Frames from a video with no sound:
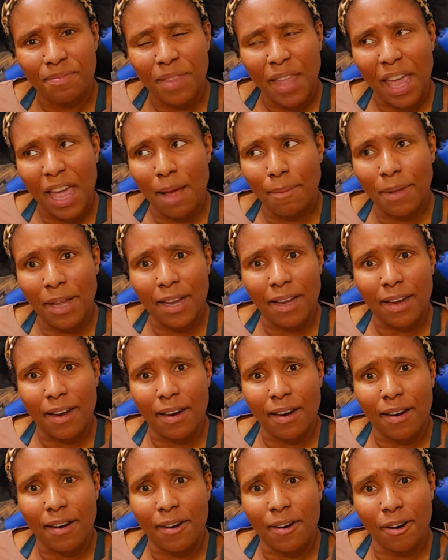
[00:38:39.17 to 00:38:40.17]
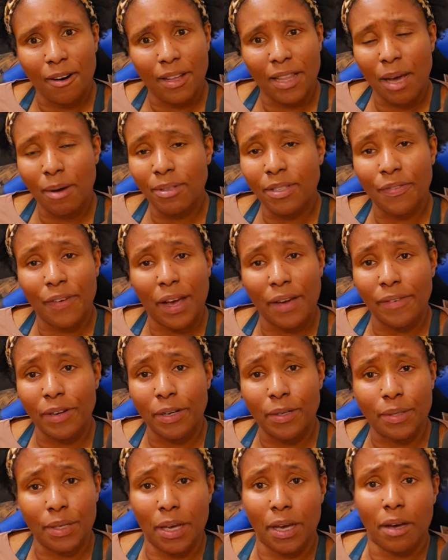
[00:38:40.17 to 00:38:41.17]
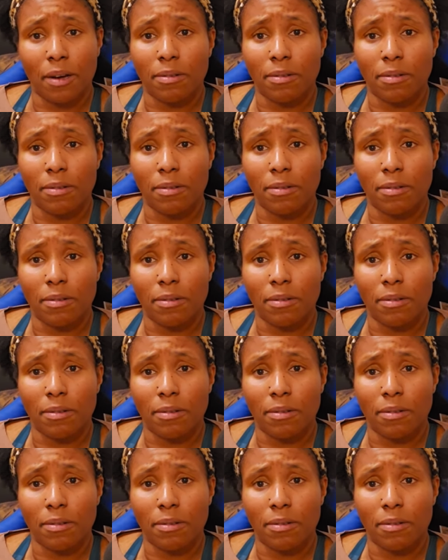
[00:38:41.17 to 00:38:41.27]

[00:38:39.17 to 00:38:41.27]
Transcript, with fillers: And I'm like, girl, that was five years ago.